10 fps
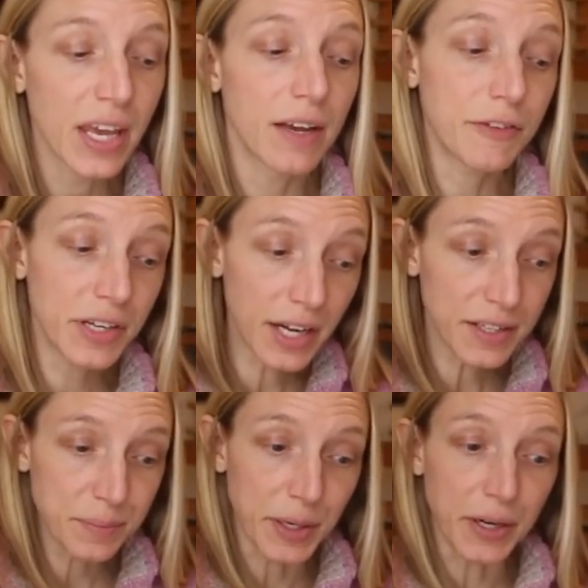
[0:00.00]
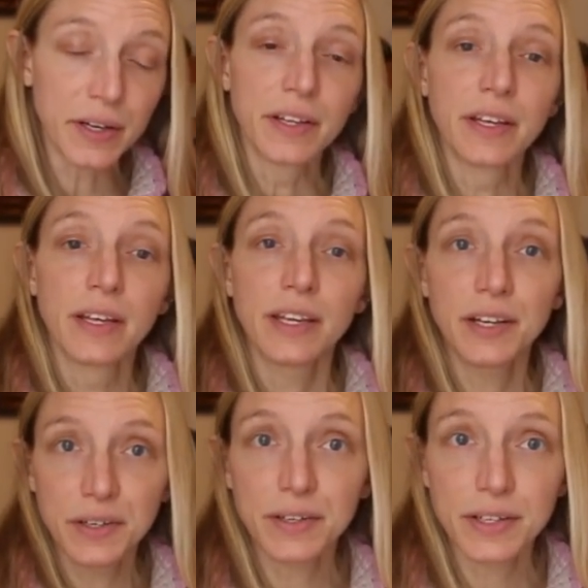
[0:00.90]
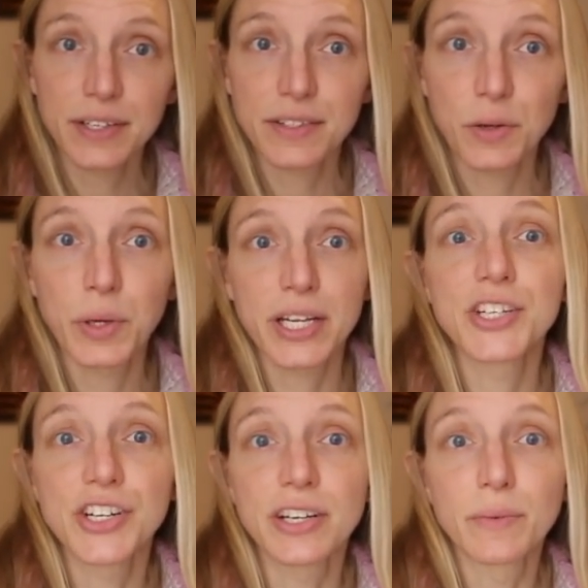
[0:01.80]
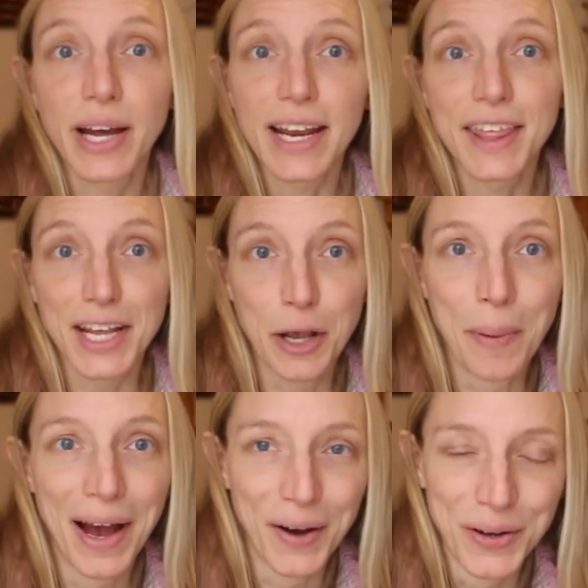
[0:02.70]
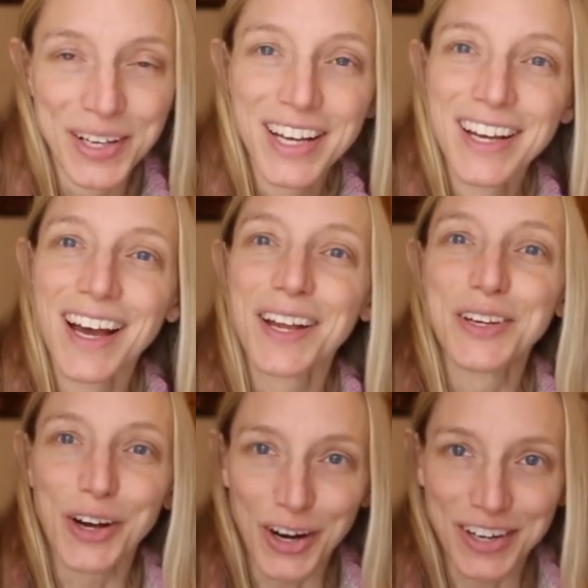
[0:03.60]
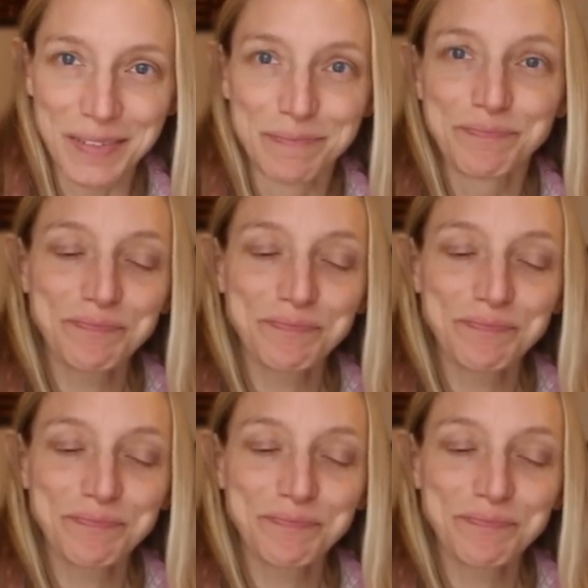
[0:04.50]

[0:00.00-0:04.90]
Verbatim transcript: If you're not a spinner, here is a quick and dirty way to think about yarn.